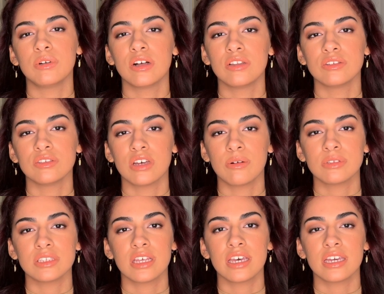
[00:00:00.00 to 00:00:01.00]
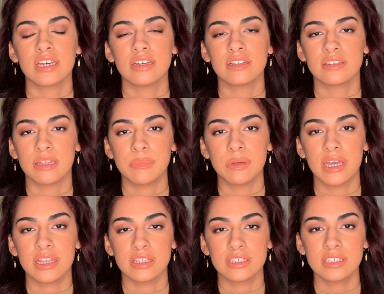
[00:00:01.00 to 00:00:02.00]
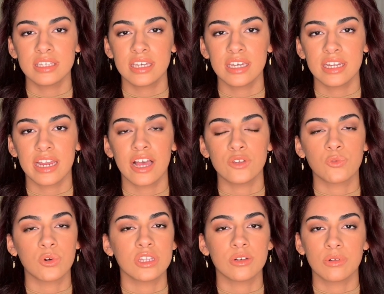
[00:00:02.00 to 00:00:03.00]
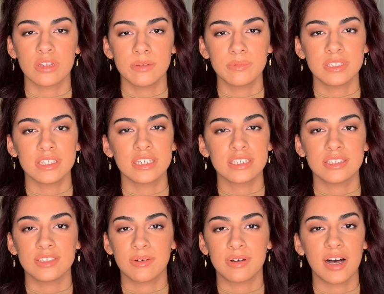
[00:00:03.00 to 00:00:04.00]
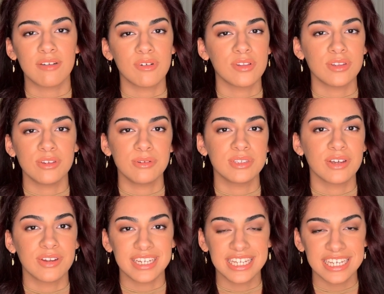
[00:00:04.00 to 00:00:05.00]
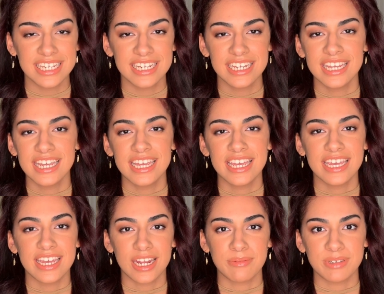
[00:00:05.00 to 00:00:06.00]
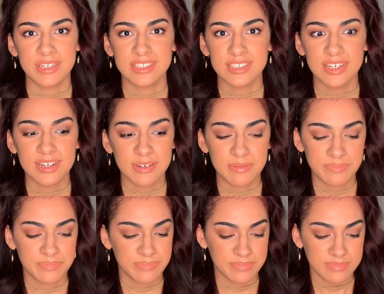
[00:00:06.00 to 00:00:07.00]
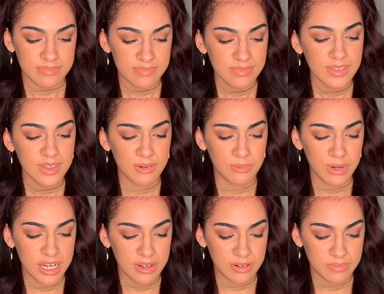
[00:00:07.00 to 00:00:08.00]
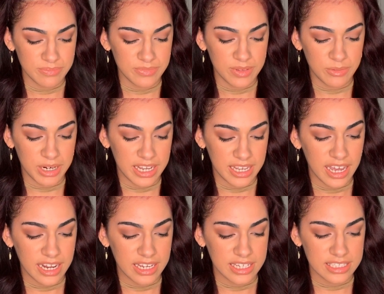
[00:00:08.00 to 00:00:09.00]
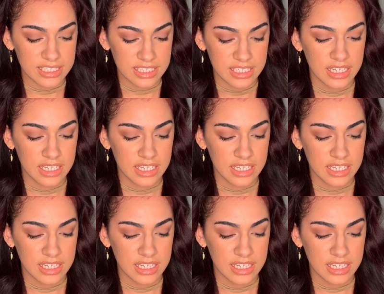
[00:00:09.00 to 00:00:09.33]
colors, so I was like, let me get this kit. It has 4 liquid lipsticks, I'll have all the nudes I'll need and I'll be good to go. Well, when I got it,